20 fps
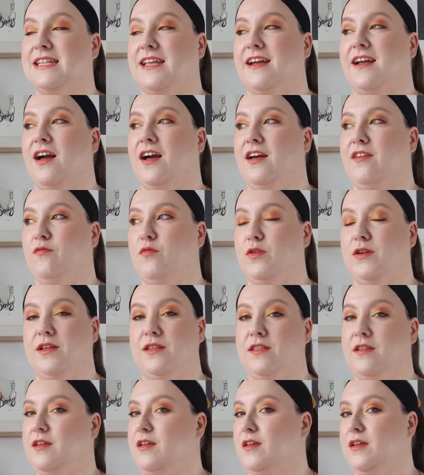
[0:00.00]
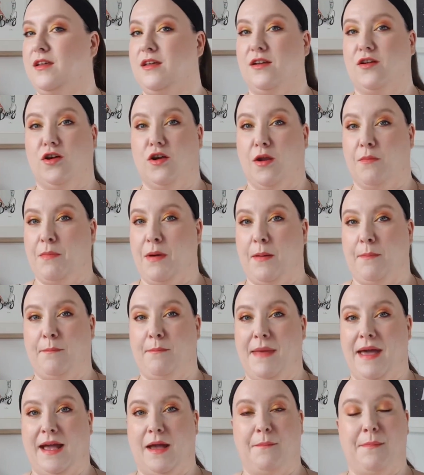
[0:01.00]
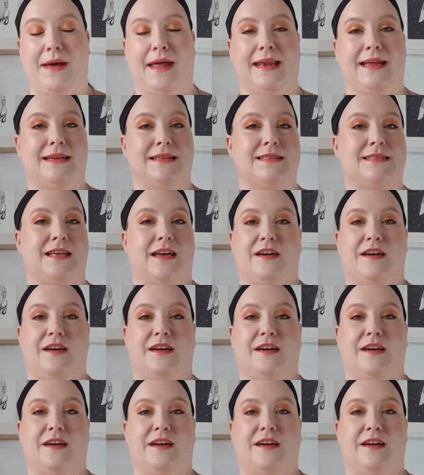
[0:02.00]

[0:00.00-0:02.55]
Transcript: Like, I have one of the Colourpop Mega palettes,